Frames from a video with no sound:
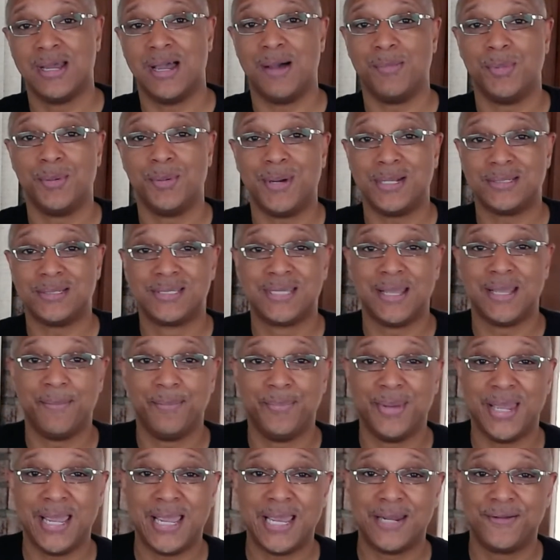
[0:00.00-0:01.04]
I'm about to
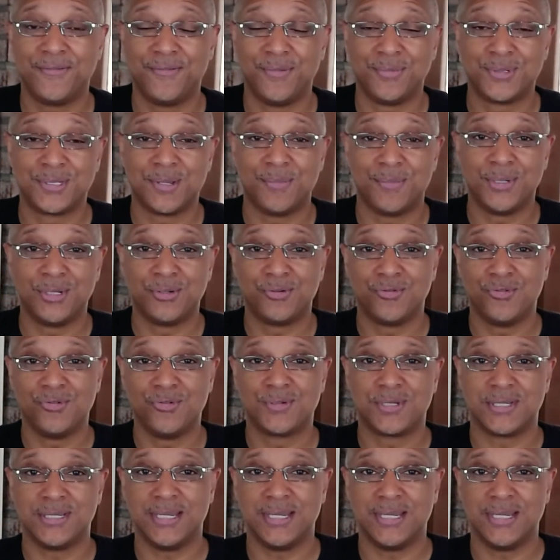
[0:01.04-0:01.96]
get banned from some of the groups